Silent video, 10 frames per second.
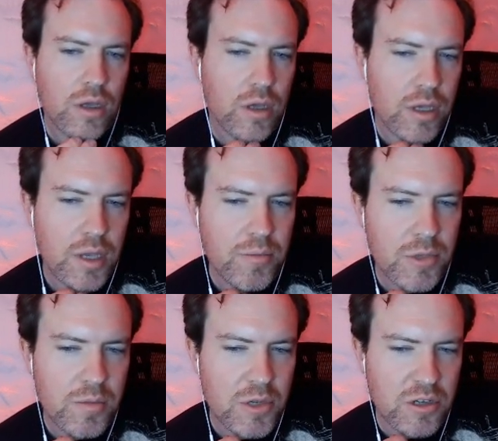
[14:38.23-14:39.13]
Hey
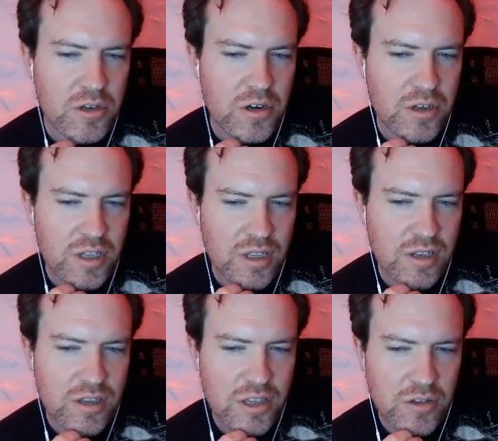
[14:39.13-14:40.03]
Minotaur, no
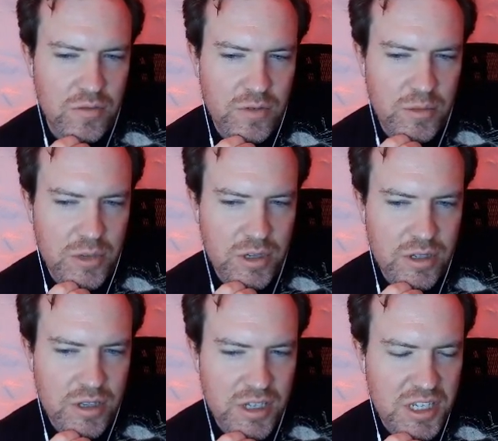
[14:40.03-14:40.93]
cute farming
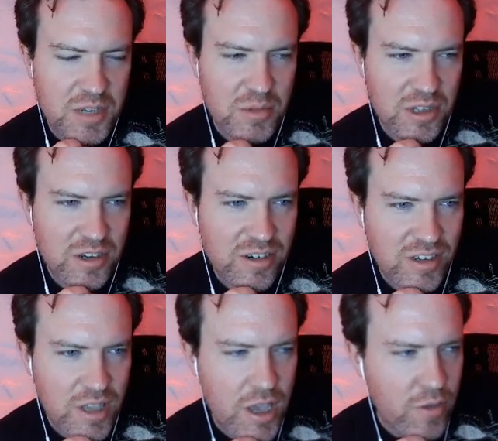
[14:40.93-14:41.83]
simulator.
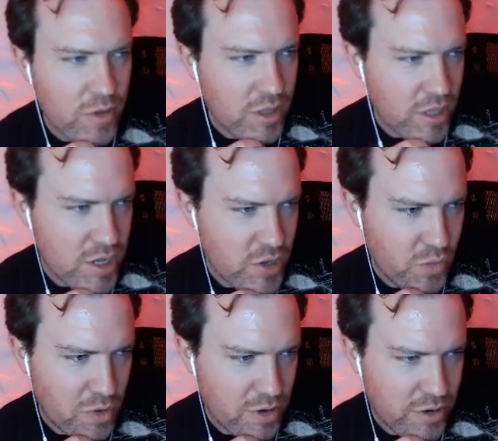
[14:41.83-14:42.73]
Yeah, well,
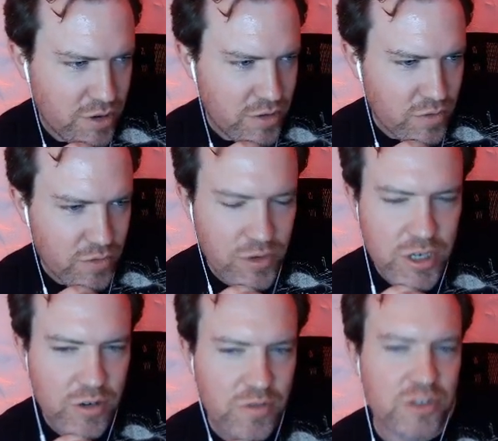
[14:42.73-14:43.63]
we're
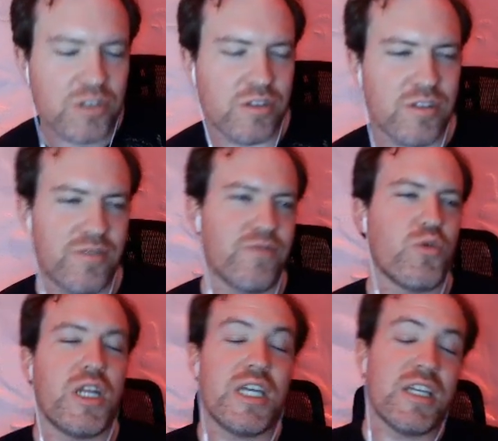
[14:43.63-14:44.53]

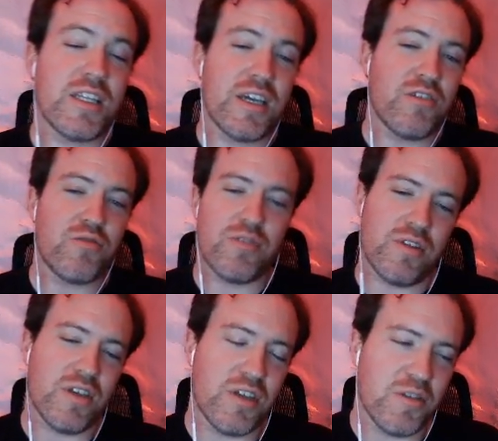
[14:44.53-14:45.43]
winding it down.
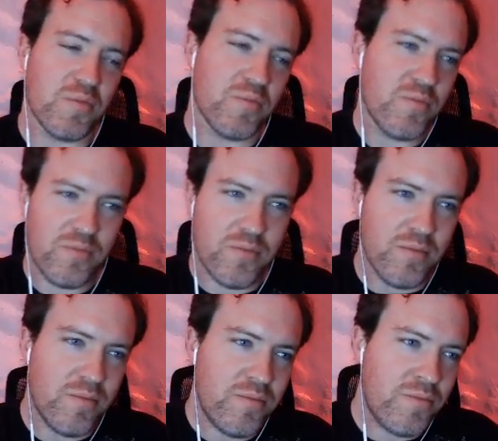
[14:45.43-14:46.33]

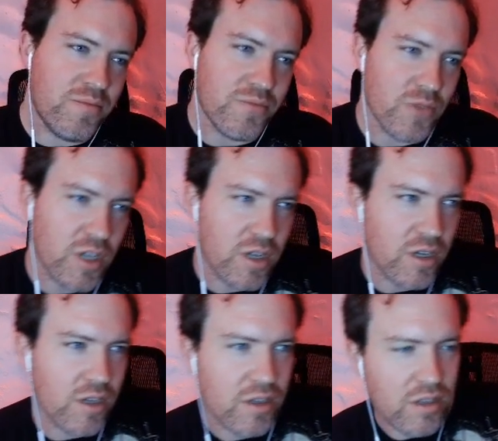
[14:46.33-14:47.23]
Uh,